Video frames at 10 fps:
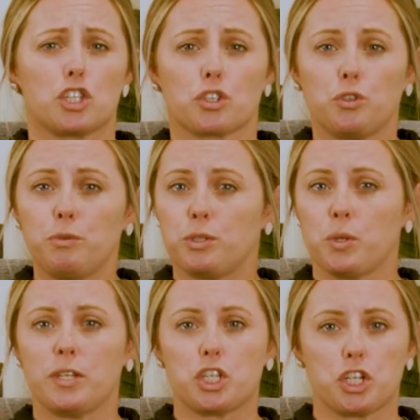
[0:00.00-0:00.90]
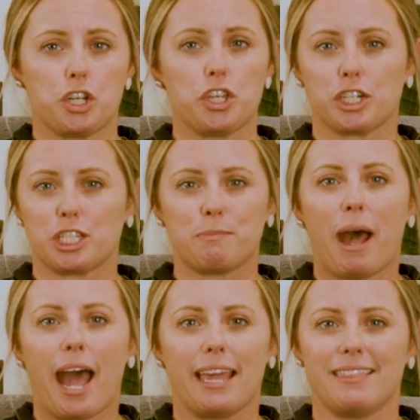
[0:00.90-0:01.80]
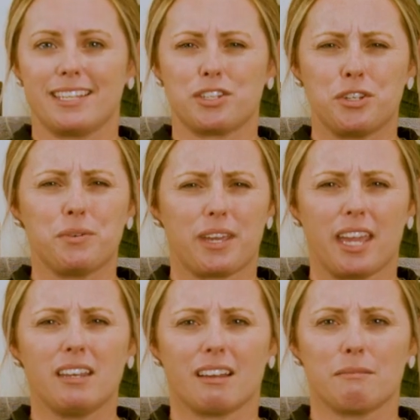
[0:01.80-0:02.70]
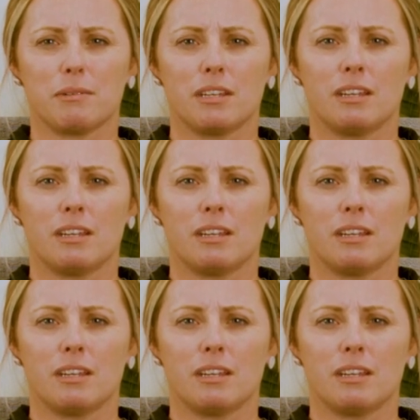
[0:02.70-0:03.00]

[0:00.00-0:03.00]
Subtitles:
scoop to ensure their spot in this new kingdom.